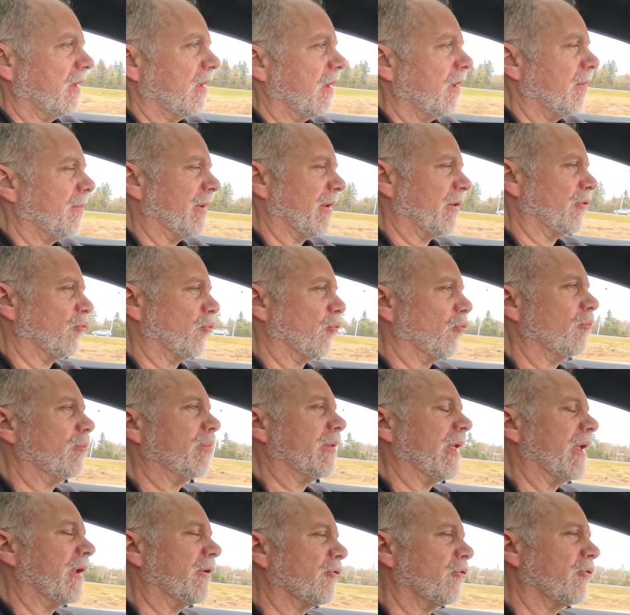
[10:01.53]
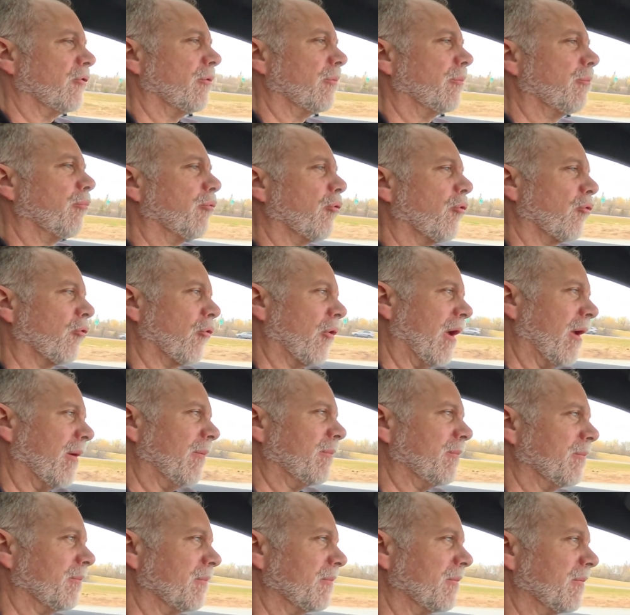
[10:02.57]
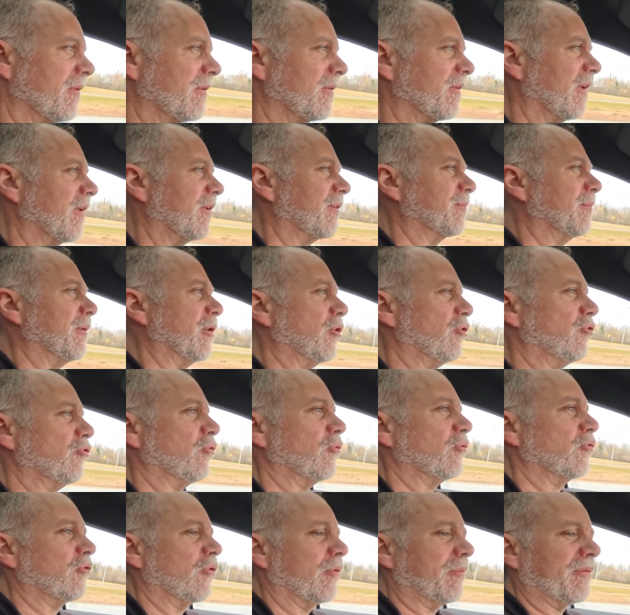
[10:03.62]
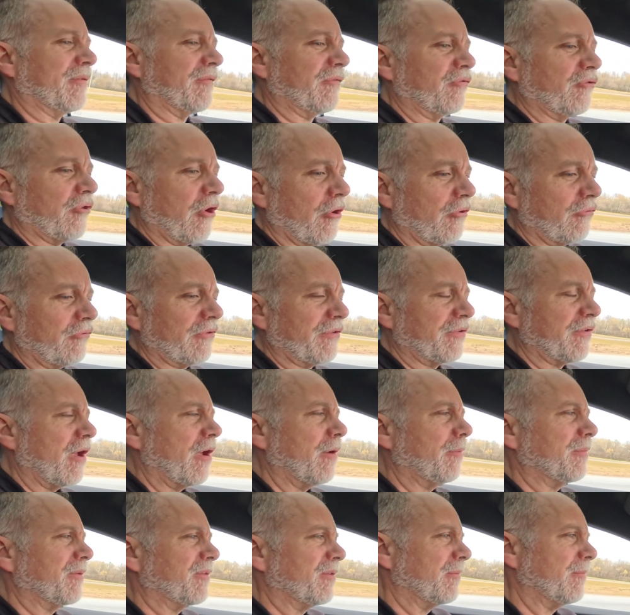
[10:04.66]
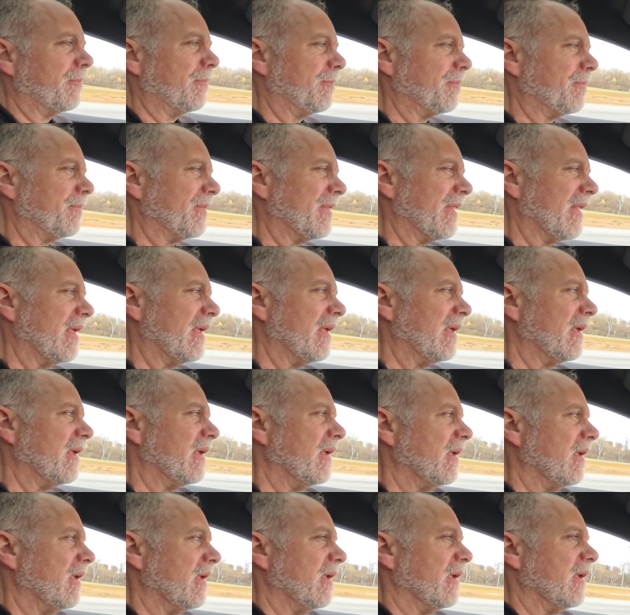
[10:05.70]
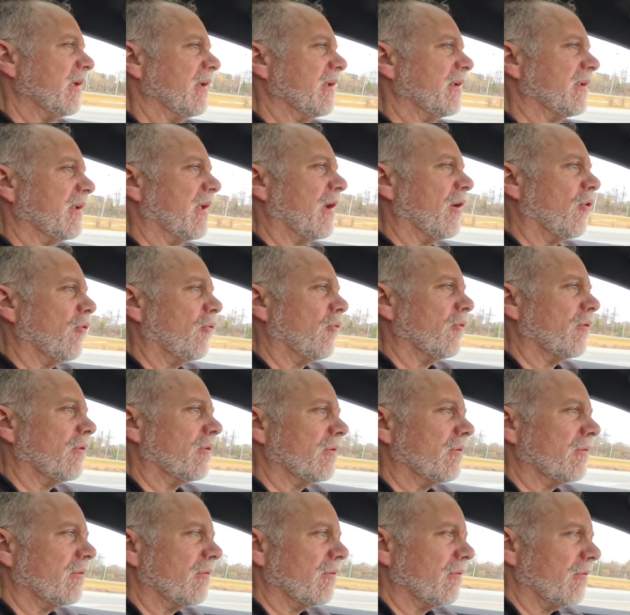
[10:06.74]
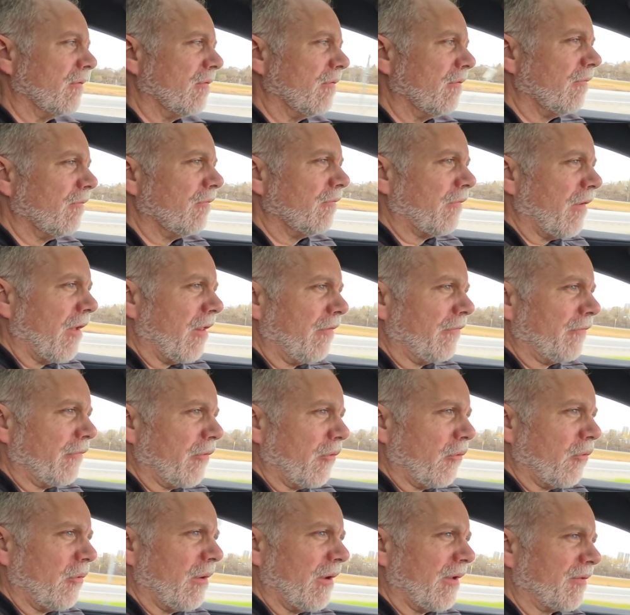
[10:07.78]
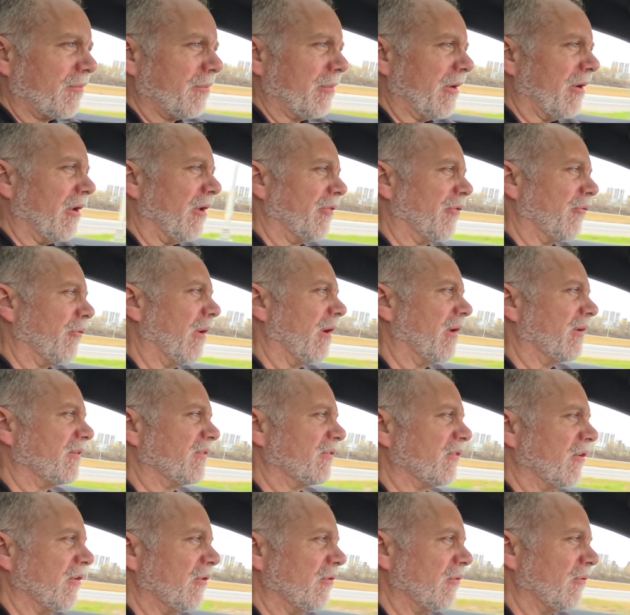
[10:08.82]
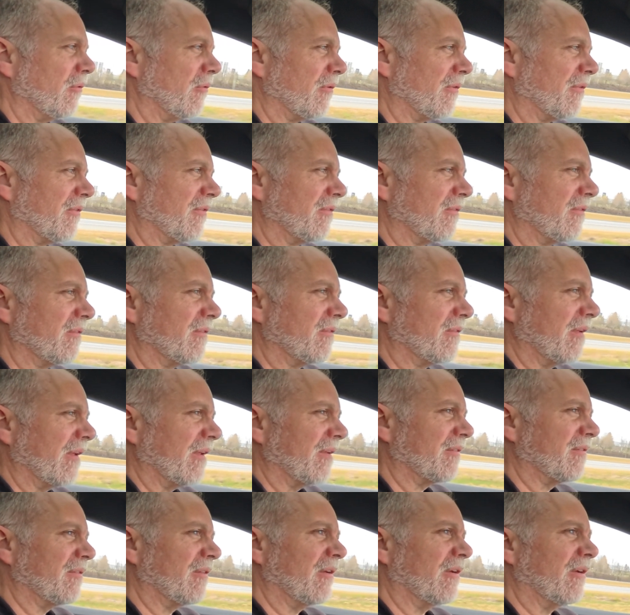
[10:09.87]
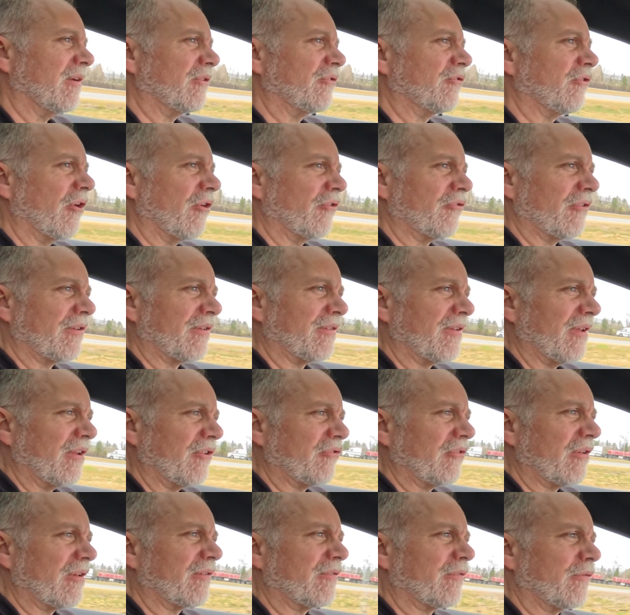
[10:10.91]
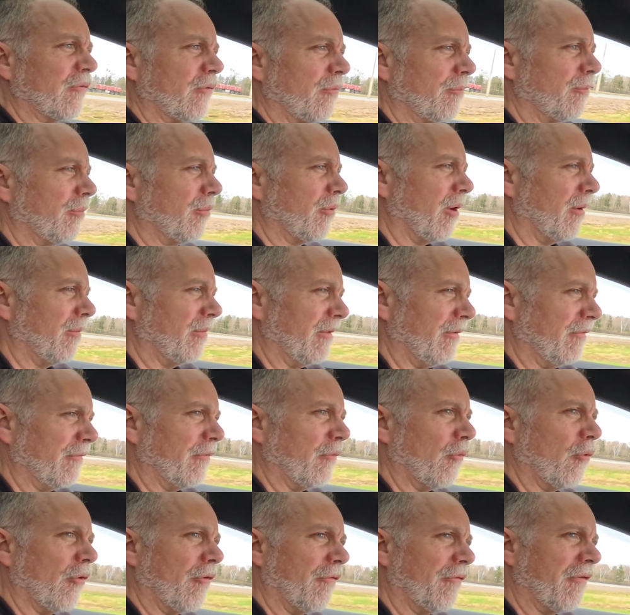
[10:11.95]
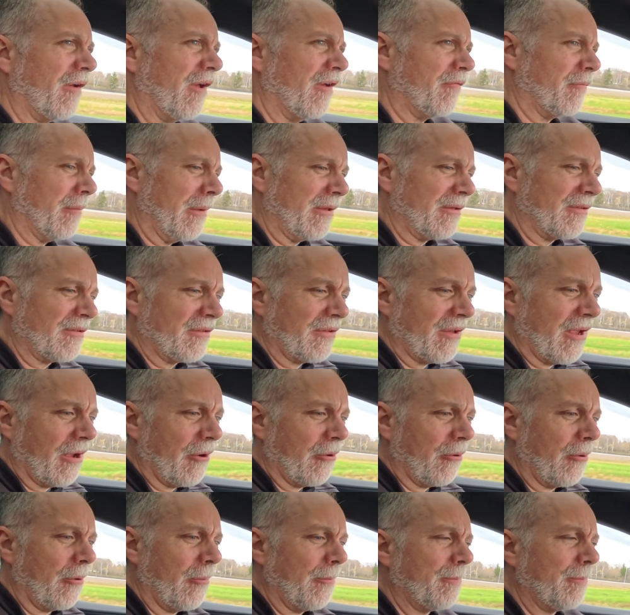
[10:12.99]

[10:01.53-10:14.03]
a better route planner program tells me to do in terms of charge stops. Now, Volvo has been authorized to use Tesla charging stations for probably 4 or 5 months now,